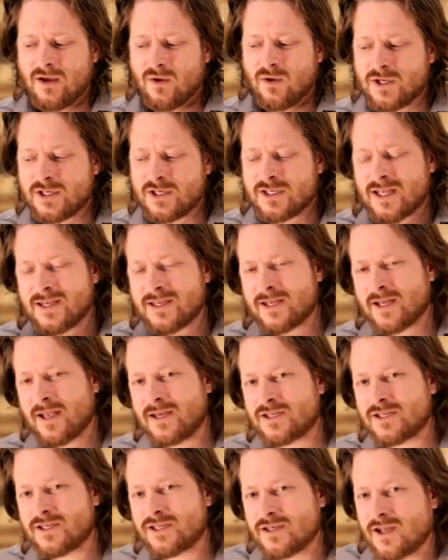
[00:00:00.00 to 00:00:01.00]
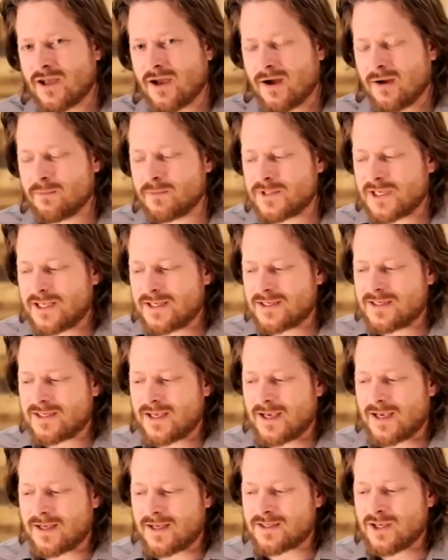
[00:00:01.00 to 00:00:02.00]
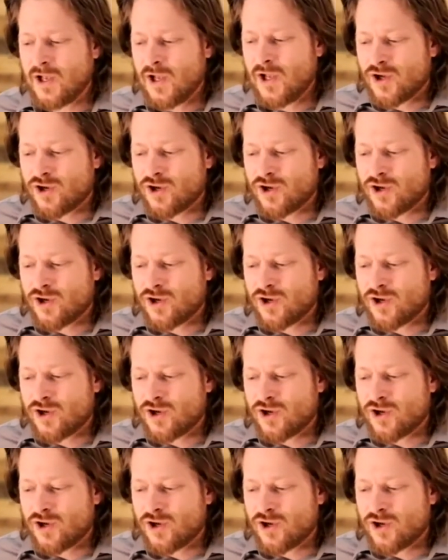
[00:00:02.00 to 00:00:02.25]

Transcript: When temptation comes in tests,